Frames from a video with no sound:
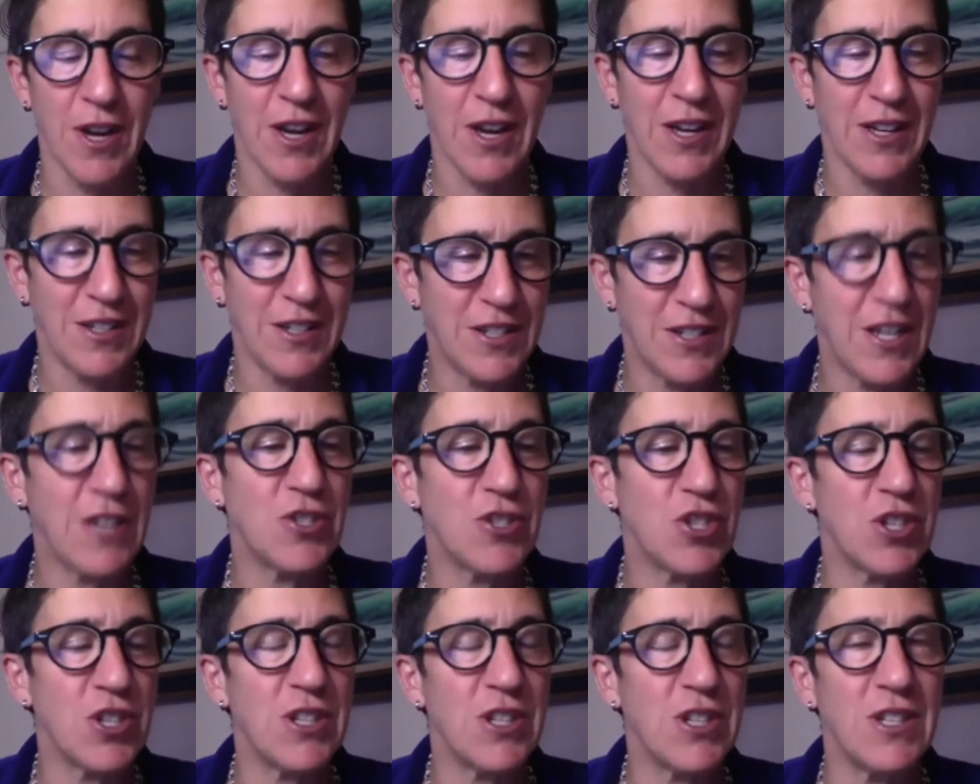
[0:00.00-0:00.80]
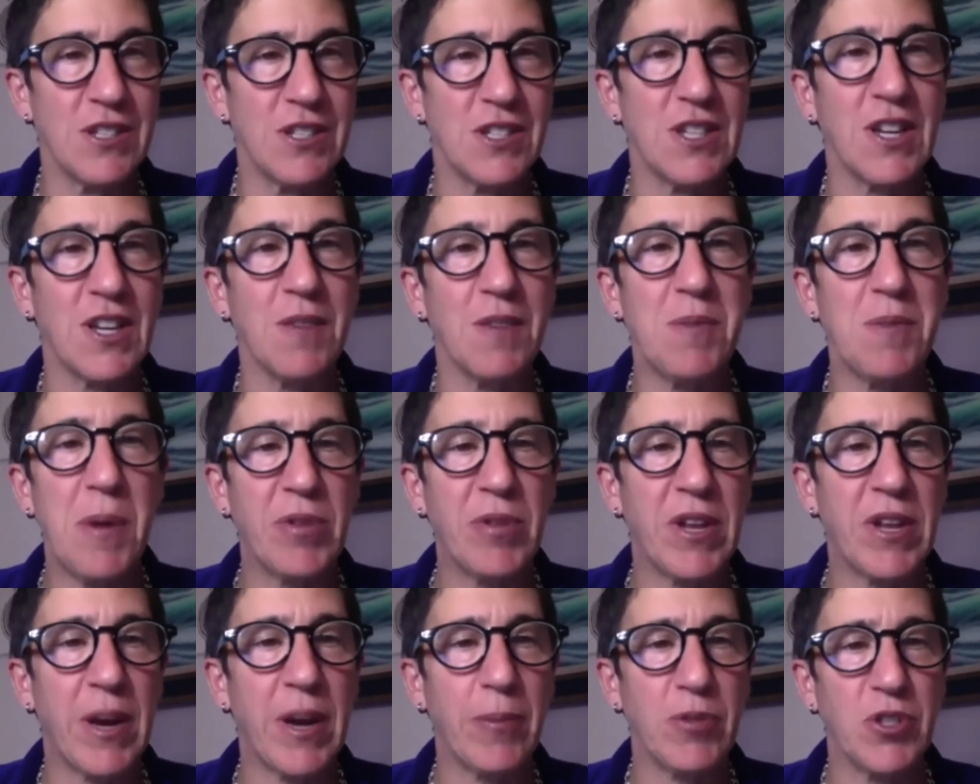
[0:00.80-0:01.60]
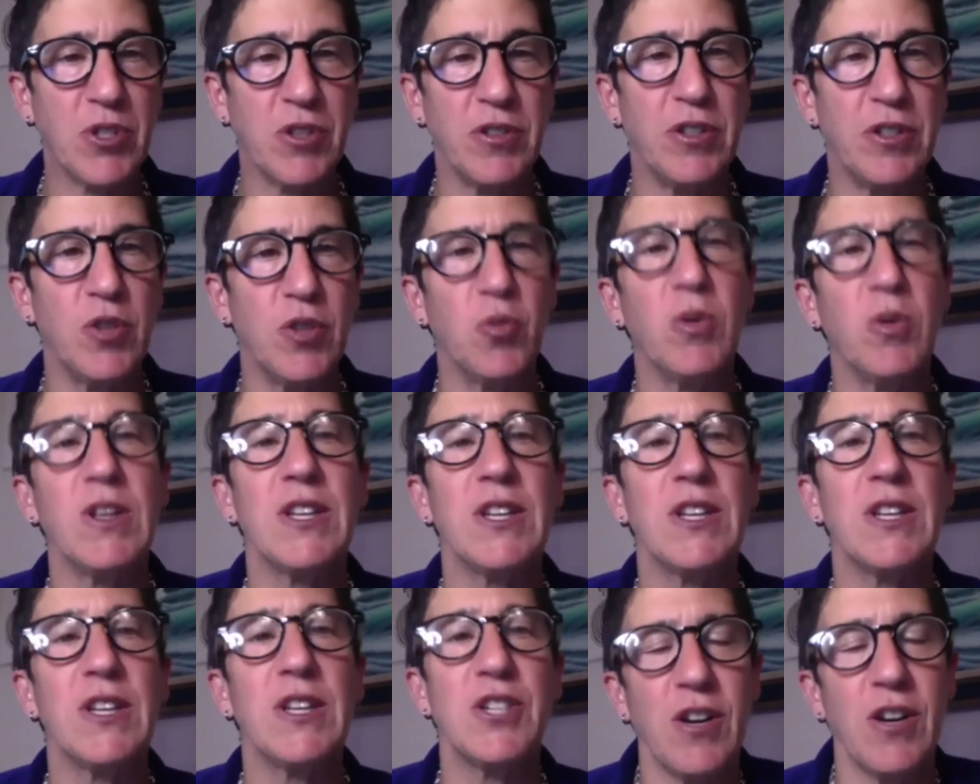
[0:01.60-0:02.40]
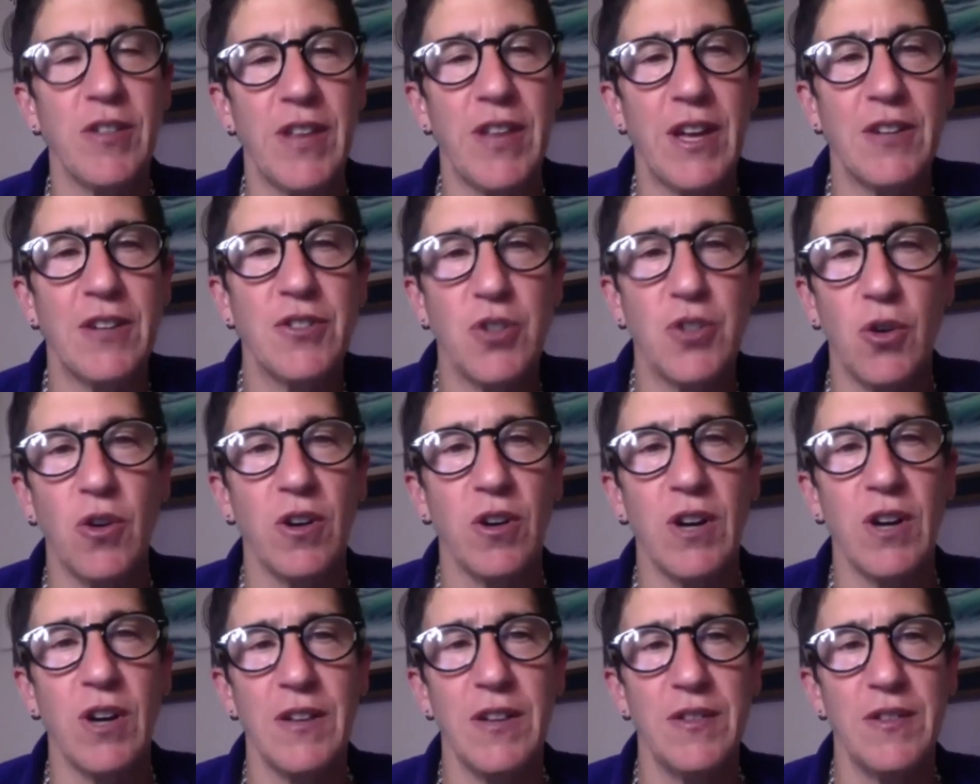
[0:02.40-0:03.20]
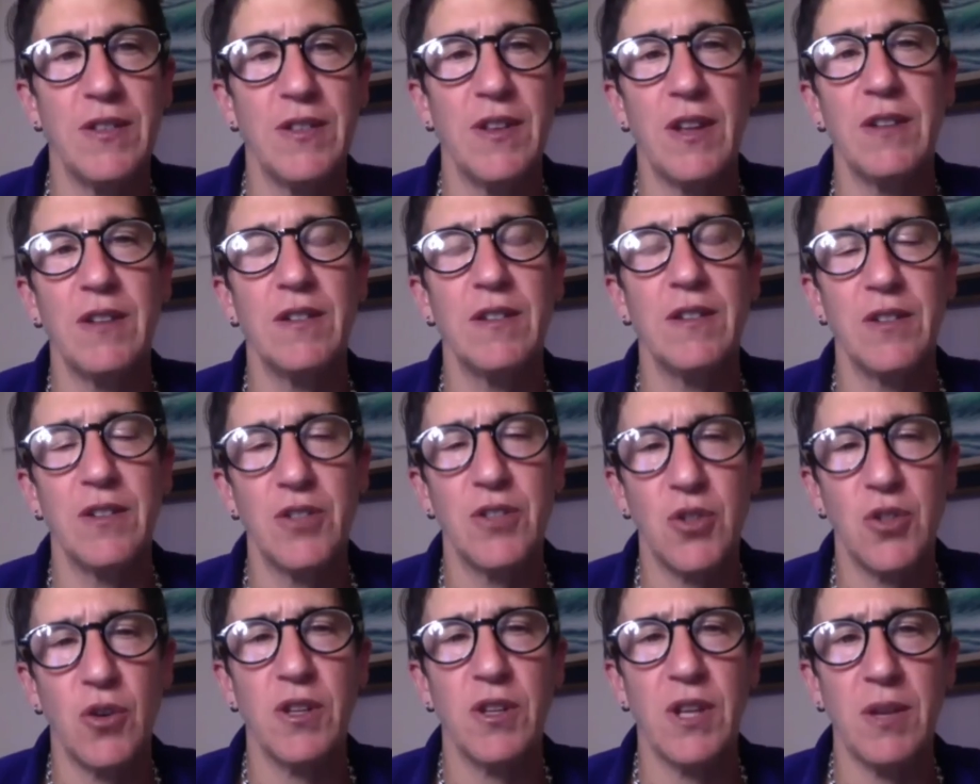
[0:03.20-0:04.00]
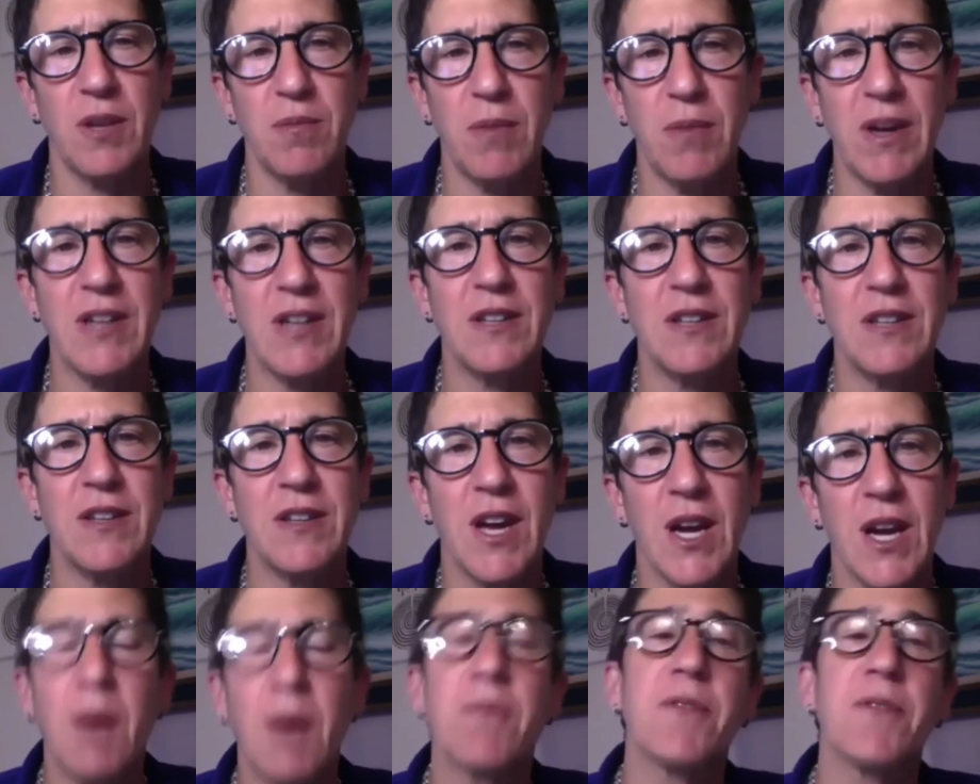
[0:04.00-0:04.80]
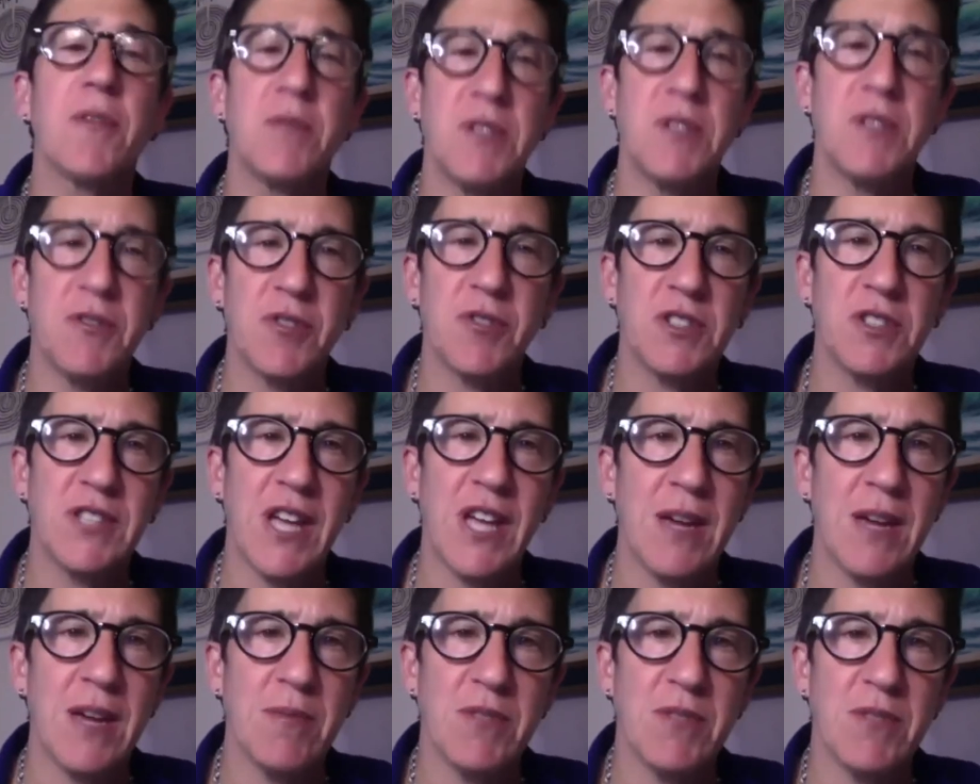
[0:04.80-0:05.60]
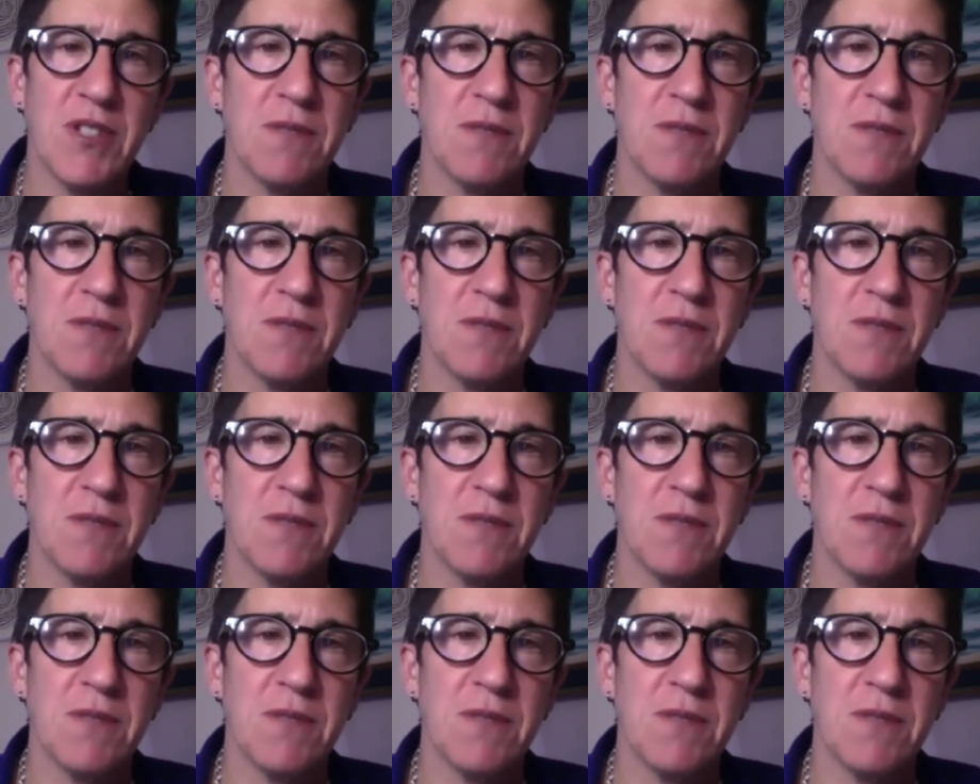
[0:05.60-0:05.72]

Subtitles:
intention is to give people that opportunity to really share that Torah and the Torah that might come from difficult times.